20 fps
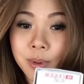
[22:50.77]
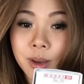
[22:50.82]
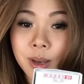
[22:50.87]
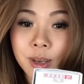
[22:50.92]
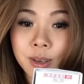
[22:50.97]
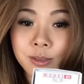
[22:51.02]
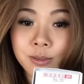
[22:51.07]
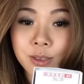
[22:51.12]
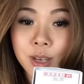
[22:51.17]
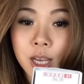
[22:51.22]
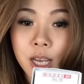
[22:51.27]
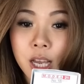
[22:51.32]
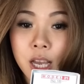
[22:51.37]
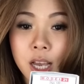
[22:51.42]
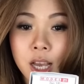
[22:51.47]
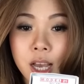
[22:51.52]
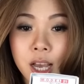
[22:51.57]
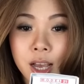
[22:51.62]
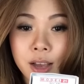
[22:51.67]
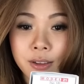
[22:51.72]
of
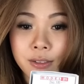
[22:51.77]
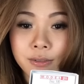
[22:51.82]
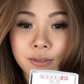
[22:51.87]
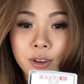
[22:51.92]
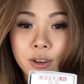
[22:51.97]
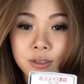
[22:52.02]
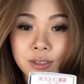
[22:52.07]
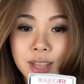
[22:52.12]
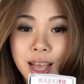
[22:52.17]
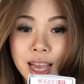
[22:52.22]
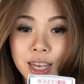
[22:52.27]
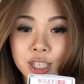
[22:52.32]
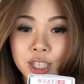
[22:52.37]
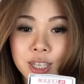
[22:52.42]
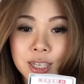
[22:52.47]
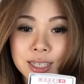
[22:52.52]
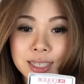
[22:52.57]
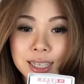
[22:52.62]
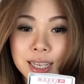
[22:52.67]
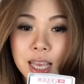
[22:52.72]
false
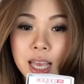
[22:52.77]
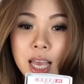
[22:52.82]
lashes,